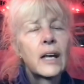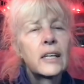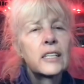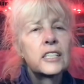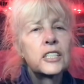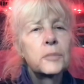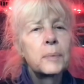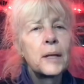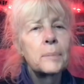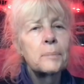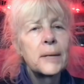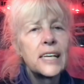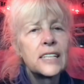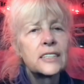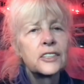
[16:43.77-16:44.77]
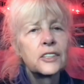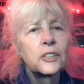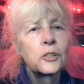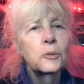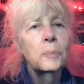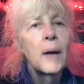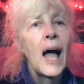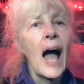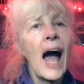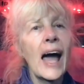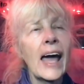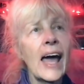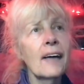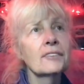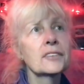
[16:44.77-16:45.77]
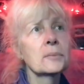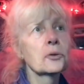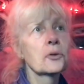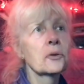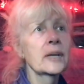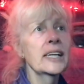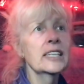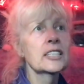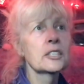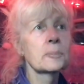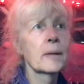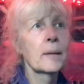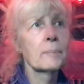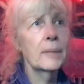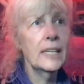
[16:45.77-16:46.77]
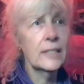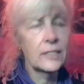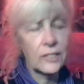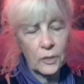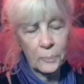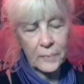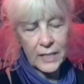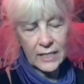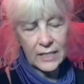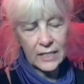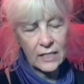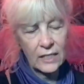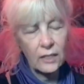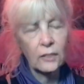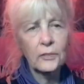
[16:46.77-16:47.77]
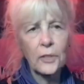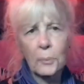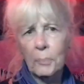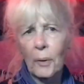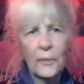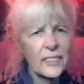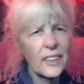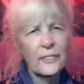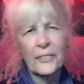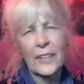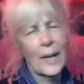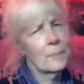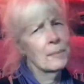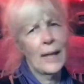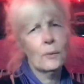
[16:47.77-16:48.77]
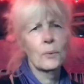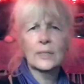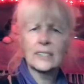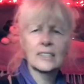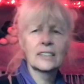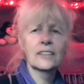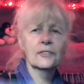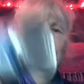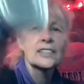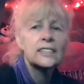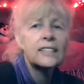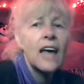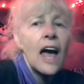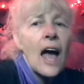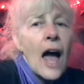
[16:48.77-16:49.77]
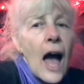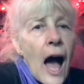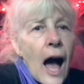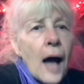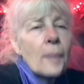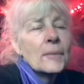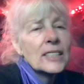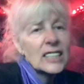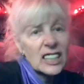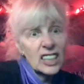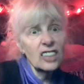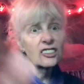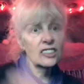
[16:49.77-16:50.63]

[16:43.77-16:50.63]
Split pea soup. I have some green split pea soup. This is a little, they're both different. I'm like, what's the difference? It's a little